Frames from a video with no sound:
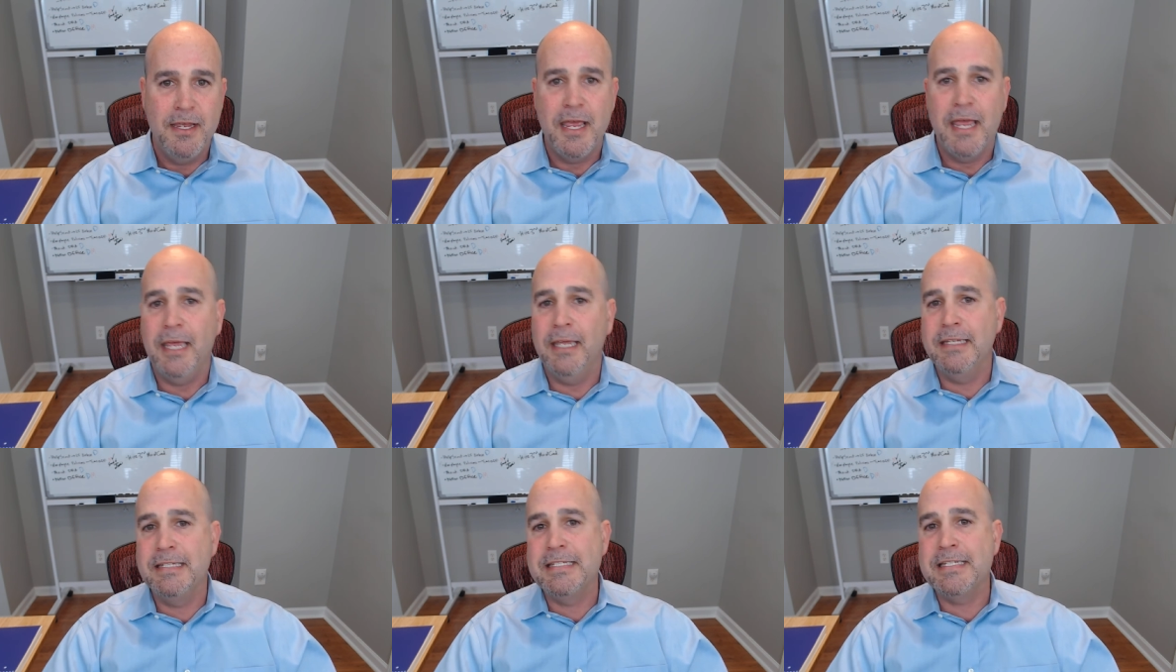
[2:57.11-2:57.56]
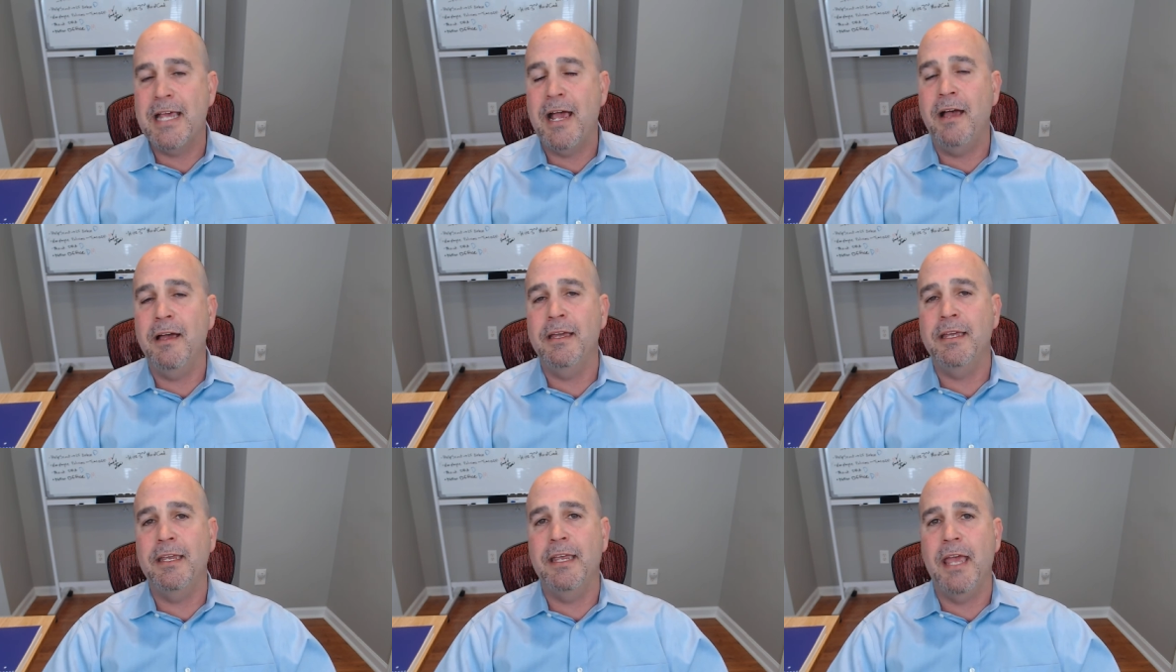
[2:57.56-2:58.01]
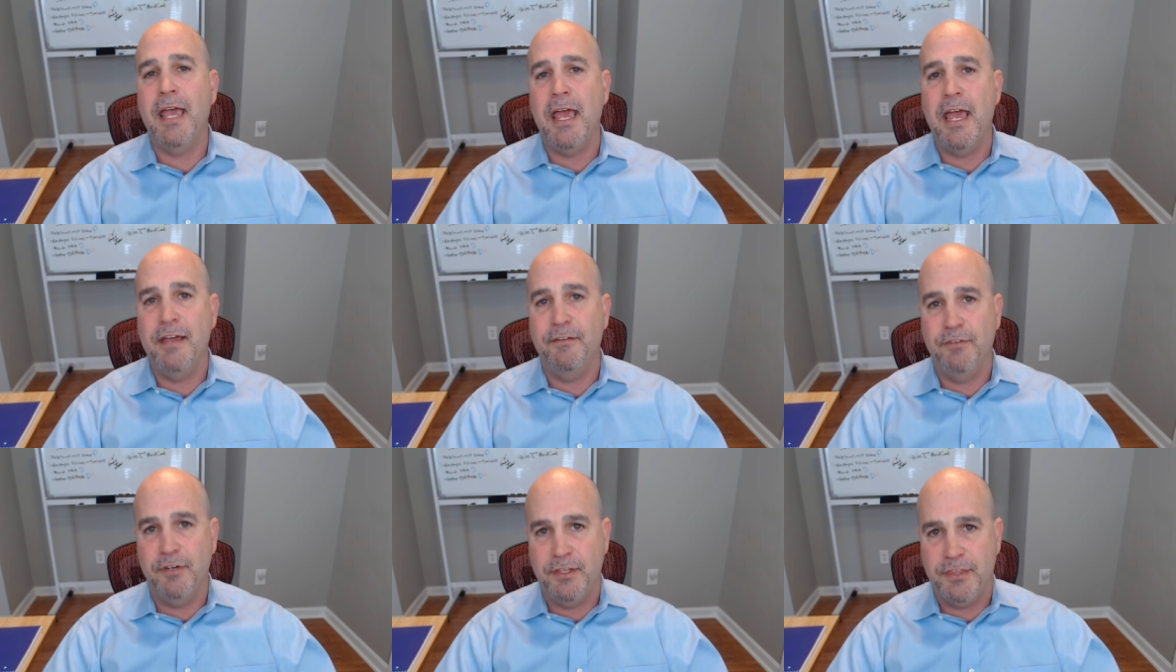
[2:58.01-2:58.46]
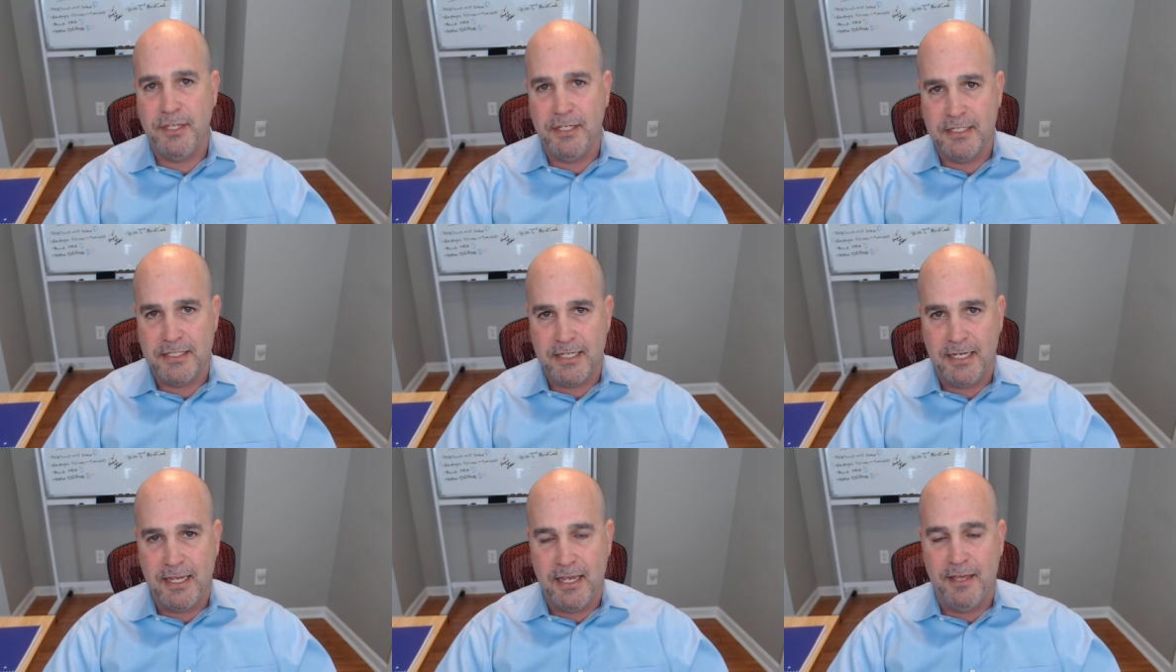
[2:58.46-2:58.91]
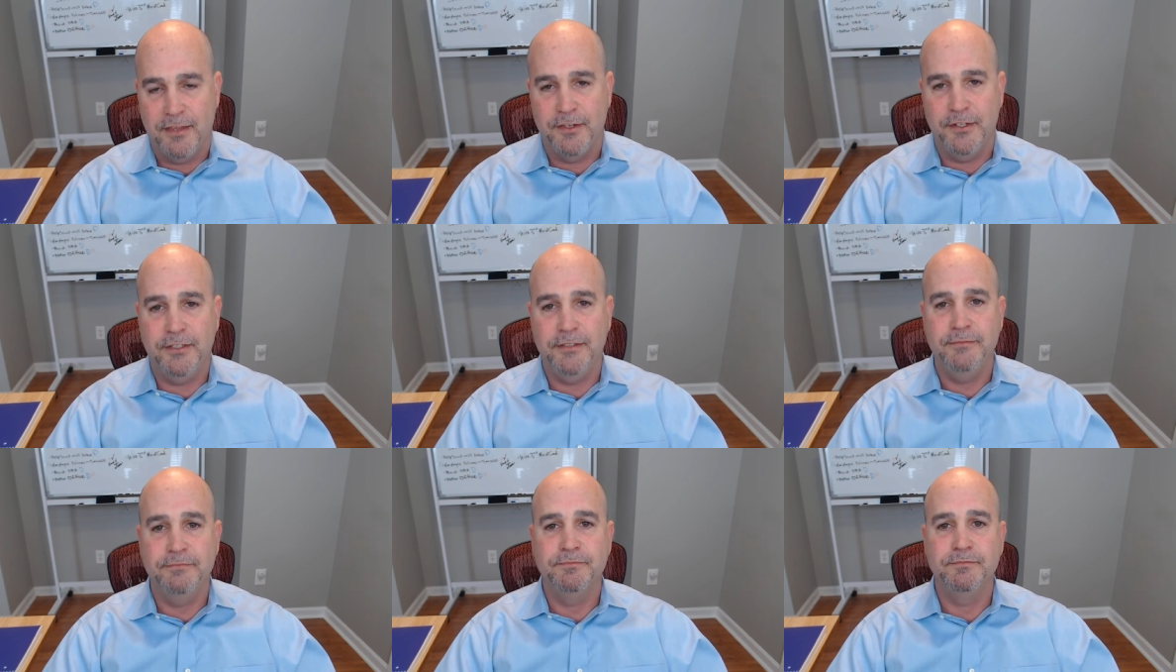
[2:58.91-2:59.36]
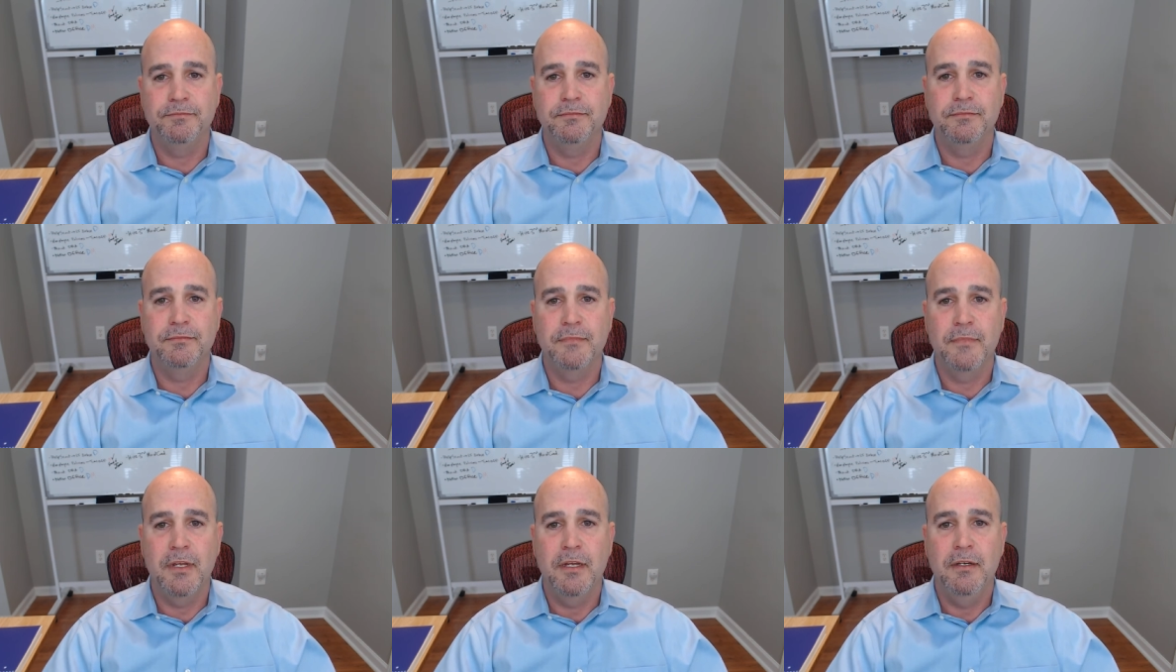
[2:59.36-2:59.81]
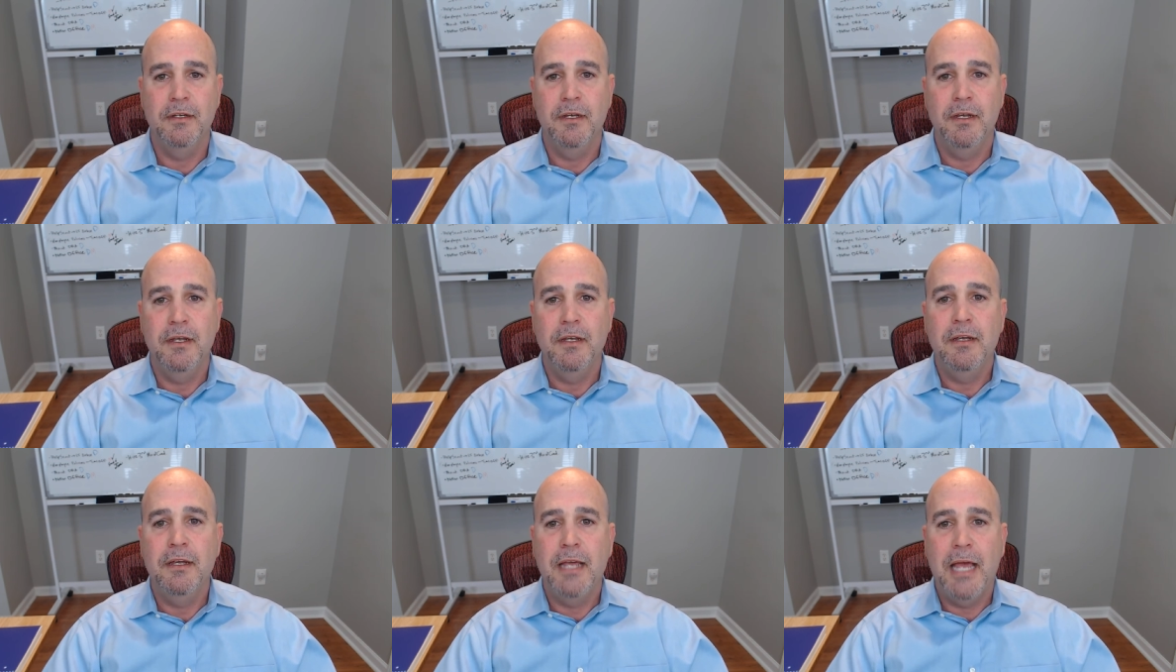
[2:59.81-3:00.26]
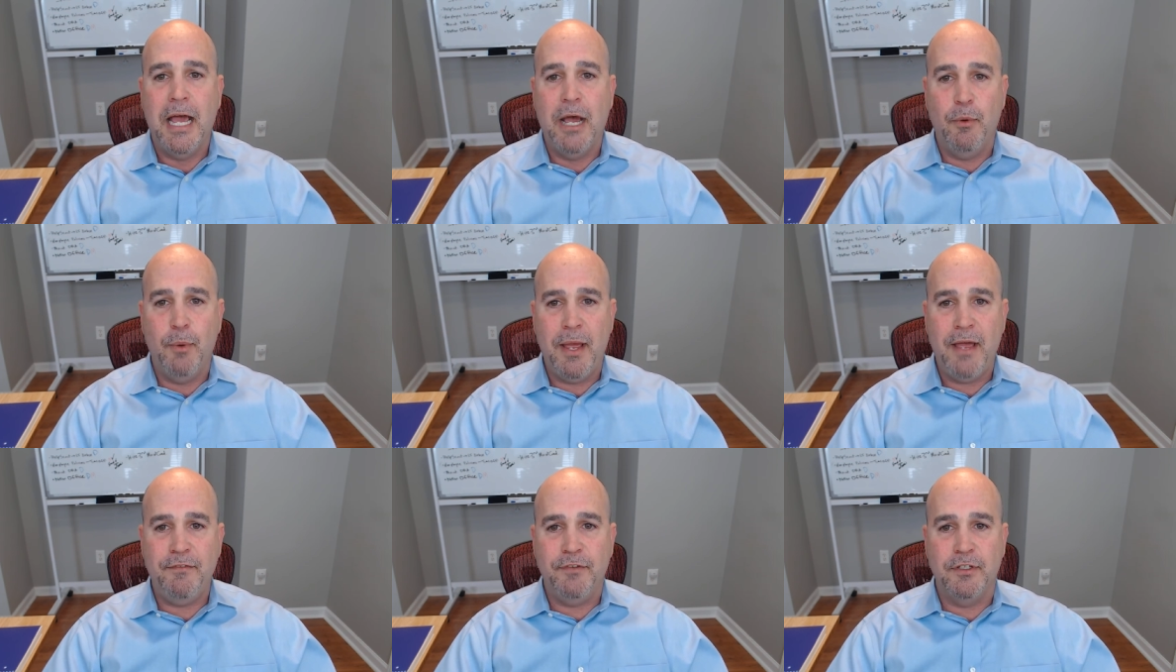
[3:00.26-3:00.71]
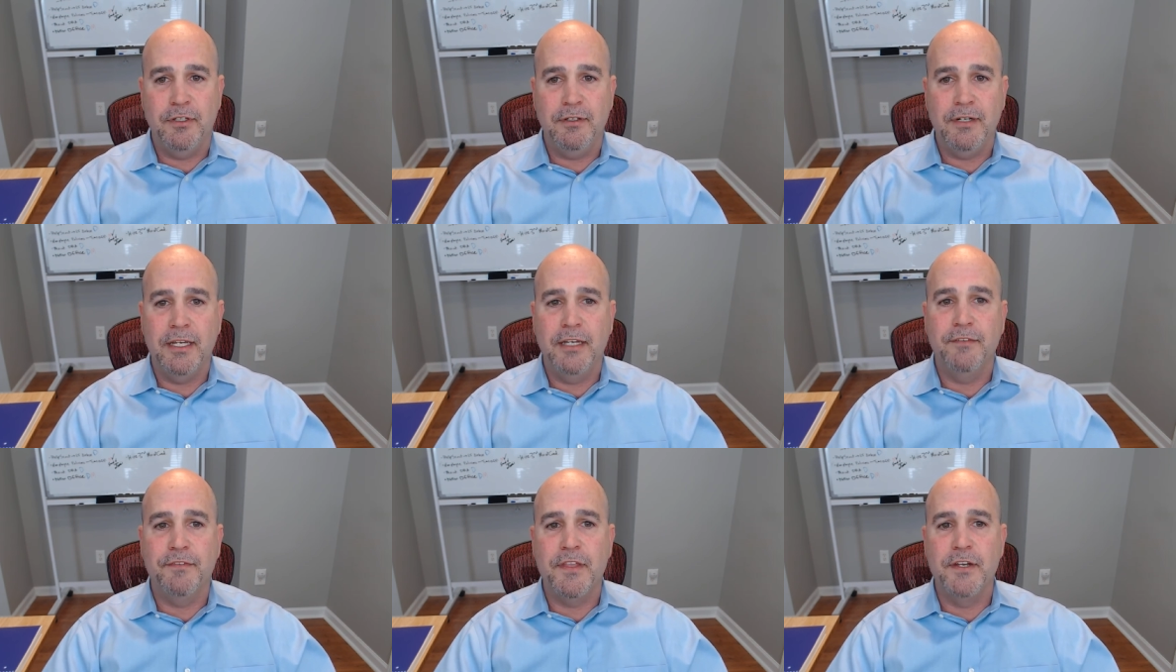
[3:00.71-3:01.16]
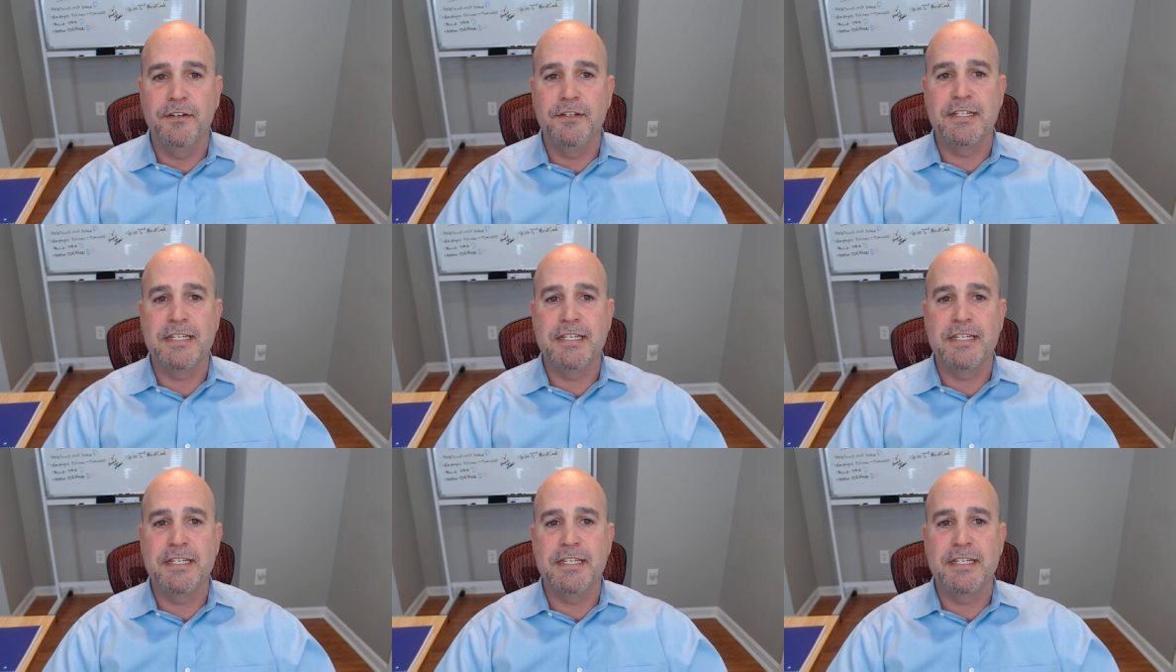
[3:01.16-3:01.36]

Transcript: and tying everything together. However, if there is